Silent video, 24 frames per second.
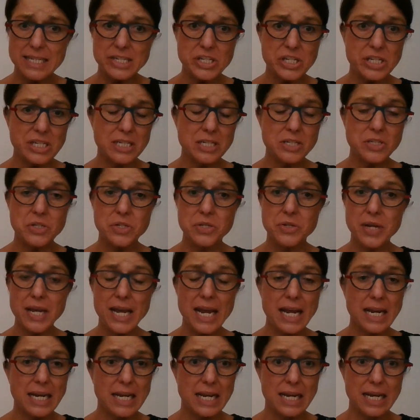She didn't do
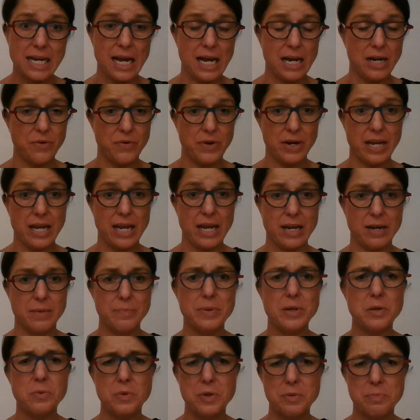any colouring in,
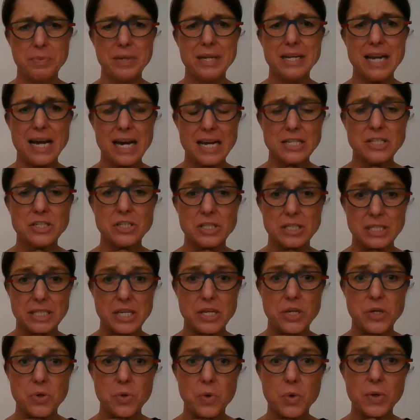but it would be nice to see
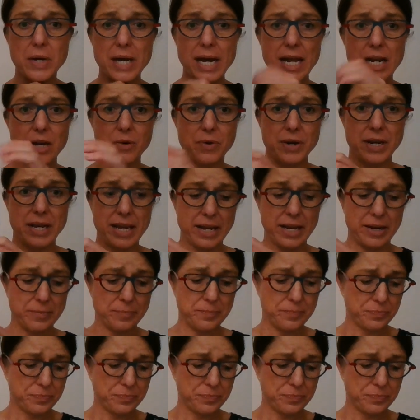your colouring in.